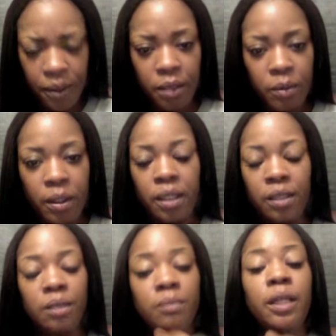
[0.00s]
anyway,
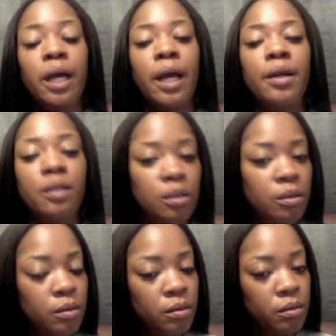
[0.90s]
I'm tired too